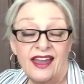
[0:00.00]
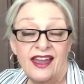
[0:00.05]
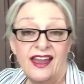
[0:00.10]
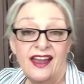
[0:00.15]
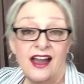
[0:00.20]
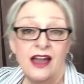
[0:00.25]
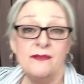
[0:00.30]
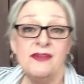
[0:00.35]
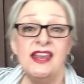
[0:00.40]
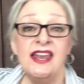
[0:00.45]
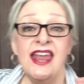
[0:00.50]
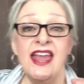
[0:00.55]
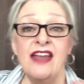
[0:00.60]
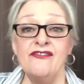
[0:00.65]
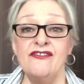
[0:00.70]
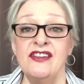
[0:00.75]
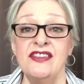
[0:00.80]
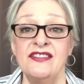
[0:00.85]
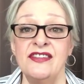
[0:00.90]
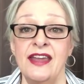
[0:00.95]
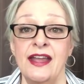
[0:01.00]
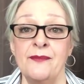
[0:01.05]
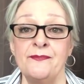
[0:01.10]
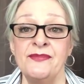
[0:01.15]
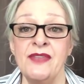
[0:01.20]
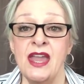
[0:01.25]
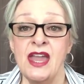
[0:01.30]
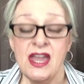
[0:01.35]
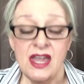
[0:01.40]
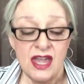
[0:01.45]
I mean, everything.
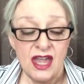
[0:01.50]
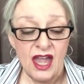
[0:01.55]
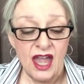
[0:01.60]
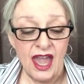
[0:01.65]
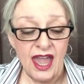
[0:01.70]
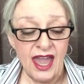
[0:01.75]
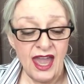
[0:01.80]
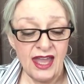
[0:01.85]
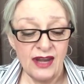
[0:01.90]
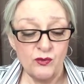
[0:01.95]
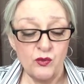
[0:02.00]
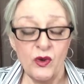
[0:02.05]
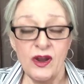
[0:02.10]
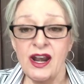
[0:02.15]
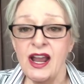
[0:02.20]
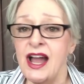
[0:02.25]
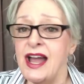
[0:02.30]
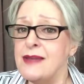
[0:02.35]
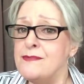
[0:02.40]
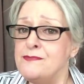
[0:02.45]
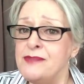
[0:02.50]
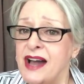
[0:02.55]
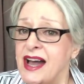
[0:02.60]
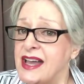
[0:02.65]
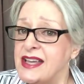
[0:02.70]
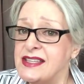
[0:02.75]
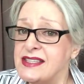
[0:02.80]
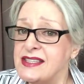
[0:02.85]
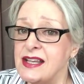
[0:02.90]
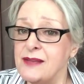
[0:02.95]
And when I
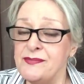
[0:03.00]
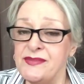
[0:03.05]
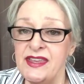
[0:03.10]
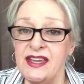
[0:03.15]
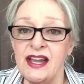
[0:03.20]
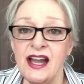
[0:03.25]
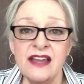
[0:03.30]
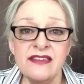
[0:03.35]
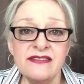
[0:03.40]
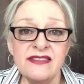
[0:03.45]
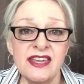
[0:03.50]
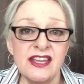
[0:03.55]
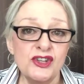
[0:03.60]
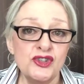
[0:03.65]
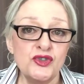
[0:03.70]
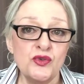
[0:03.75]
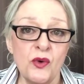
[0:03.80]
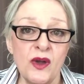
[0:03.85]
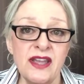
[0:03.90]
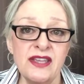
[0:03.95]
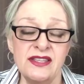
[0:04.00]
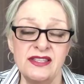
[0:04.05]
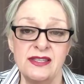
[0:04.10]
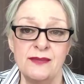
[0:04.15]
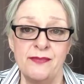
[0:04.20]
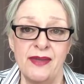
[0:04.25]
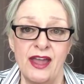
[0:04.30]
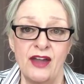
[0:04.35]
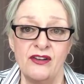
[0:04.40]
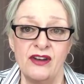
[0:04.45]
buy something, I think twice
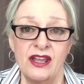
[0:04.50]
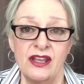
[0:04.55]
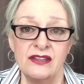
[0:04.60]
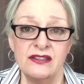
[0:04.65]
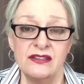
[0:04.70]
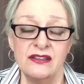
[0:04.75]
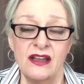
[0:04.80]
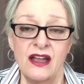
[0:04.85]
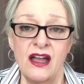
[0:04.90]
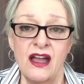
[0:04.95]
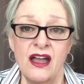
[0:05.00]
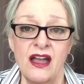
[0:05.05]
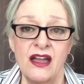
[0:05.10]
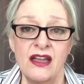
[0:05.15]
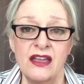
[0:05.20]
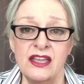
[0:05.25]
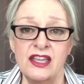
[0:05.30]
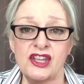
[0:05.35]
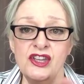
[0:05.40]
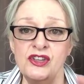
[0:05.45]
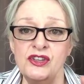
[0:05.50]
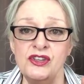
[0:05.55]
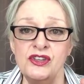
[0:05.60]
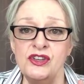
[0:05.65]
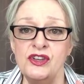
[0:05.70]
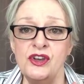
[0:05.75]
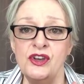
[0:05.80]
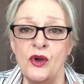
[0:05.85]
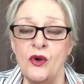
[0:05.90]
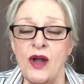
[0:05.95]
about it.
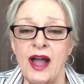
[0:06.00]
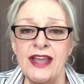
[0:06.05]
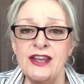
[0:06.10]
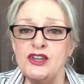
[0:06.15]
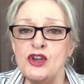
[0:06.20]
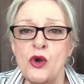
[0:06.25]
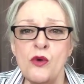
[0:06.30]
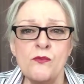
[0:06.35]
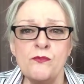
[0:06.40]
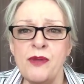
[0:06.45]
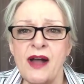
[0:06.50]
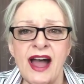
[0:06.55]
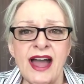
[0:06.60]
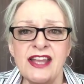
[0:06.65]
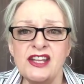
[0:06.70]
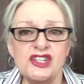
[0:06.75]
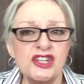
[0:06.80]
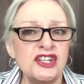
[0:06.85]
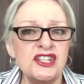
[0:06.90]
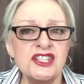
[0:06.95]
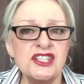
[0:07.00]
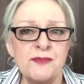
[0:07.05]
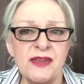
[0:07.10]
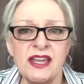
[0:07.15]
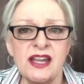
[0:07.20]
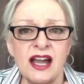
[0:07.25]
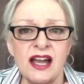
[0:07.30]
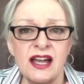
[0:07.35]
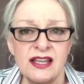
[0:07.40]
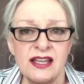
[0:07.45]
You know, I don't buy just
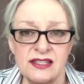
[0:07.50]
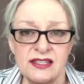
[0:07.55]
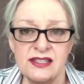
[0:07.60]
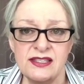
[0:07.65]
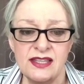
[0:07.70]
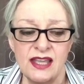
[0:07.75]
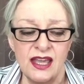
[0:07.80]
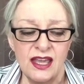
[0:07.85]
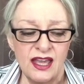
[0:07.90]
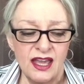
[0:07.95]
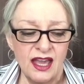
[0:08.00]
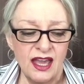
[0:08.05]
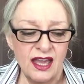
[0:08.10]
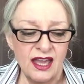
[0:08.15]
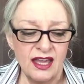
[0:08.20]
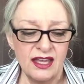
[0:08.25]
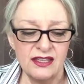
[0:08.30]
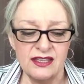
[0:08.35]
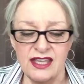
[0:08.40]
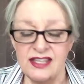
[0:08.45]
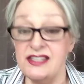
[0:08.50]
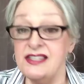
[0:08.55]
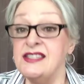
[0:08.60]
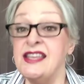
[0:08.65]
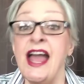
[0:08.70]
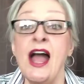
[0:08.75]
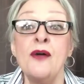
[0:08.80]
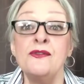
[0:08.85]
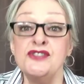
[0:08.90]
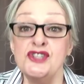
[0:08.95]
because it
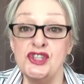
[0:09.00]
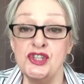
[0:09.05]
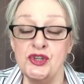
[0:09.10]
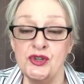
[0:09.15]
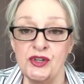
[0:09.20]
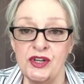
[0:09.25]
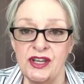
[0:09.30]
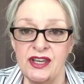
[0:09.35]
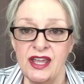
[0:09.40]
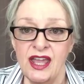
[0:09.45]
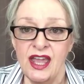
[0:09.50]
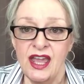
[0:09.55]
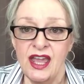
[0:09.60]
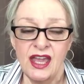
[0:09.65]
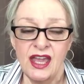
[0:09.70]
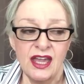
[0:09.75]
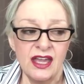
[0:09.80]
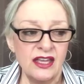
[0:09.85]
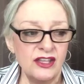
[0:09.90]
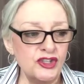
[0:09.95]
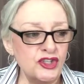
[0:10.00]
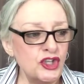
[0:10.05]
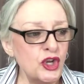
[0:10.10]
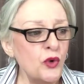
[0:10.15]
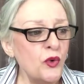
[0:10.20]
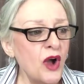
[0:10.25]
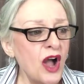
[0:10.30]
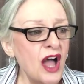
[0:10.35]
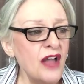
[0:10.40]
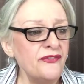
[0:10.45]
sounds good.
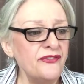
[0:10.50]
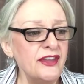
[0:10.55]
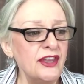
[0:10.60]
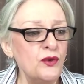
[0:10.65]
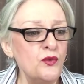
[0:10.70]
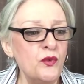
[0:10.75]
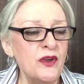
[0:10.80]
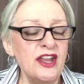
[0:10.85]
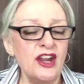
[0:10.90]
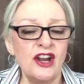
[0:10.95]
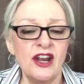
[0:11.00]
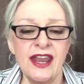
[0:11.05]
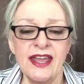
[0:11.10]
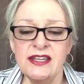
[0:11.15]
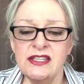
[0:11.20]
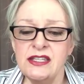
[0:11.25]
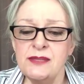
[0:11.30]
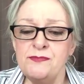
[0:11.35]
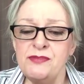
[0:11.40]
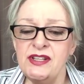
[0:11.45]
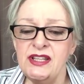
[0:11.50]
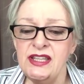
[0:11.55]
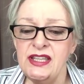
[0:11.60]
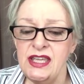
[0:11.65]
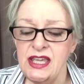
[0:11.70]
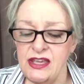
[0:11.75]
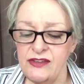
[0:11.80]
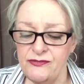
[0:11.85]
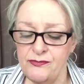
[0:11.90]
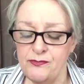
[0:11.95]
So often we are led to
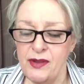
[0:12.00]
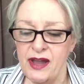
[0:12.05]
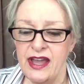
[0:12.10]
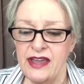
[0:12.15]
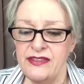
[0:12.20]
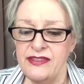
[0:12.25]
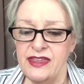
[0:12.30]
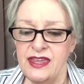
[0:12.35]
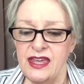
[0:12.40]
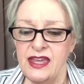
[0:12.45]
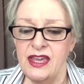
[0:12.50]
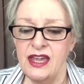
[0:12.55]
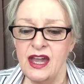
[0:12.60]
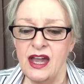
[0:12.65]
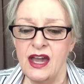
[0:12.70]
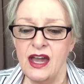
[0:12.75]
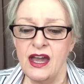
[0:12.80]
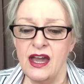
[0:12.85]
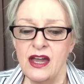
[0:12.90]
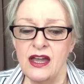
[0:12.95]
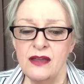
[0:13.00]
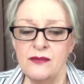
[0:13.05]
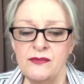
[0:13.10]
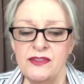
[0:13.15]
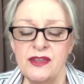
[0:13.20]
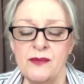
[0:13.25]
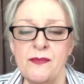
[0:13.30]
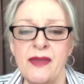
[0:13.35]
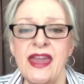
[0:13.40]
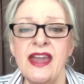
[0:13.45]
believe by the
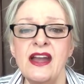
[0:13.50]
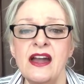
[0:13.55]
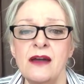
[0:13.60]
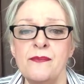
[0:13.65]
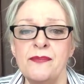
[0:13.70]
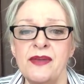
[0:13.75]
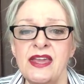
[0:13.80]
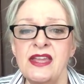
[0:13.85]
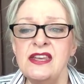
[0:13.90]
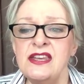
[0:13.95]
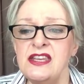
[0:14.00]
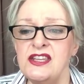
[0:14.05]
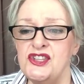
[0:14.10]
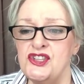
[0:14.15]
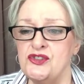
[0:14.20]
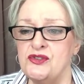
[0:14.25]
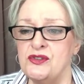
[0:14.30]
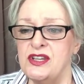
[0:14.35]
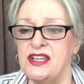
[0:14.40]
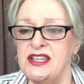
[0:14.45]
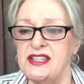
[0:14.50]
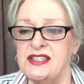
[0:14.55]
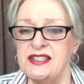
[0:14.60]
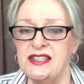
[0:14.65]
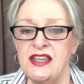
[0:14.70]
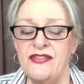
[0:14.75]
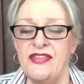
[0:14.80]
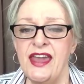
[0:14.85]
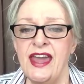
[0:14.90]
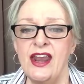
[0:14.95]
makeup industries
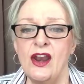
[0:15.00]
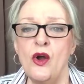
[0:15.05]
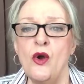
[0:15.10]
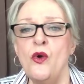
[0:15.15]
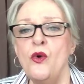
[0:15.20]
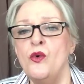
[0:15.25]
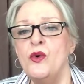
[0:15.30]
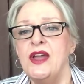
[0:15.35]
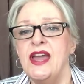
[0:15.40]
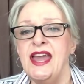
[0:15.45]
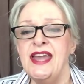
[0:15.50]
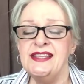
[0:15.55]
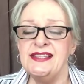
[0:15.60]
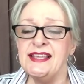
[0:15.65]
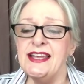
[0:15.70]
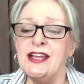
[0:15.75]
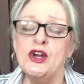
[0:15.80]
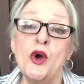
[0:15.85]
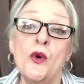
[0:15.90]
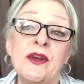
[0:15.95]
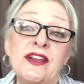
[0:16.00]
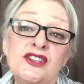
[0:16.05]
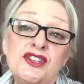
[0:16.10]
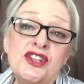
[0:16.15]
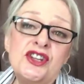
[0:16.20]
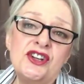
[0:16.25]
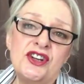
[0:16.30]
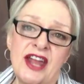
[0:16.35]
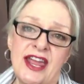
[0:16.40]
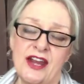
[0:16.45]
that, oh, it's like going
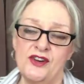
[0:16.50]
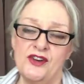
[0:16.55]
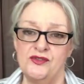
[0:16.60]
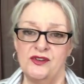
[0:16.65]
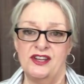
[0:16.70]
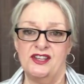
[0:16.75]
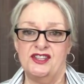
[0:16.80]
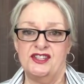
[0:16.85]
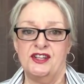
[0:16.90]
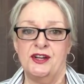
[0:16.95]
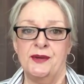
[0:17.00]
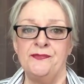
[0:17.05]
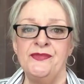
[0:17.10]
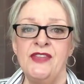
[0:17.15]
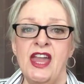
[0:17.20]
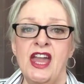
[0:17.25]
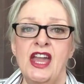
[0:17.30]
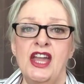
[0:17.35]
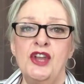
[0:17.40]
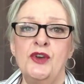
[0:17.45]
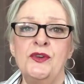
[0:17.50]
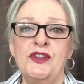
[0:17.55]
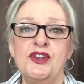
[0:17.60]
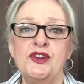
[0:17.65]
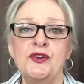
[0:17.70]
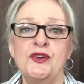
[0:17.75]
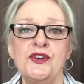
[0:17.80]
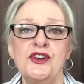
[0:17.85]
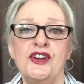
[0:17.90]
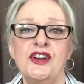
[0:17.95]
to your hairdresser. You know, when you
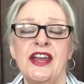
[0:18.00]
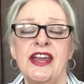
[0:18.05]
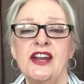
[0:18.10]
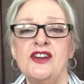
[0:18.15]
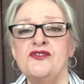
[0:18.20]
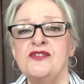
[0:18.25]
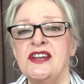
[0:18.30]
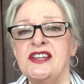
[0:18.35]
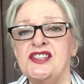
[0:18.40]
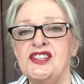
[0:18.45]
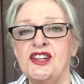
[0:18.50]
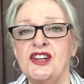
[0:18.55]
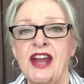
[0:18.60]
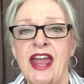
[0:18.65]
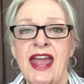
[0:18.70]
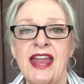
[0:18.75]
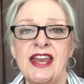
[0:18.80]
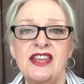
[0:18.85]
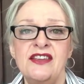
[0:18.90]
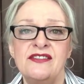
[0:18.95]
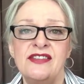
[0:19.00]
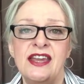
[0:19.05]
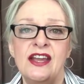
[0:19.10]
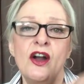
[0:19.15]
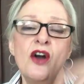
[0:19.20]
go to your hairdresser and you think,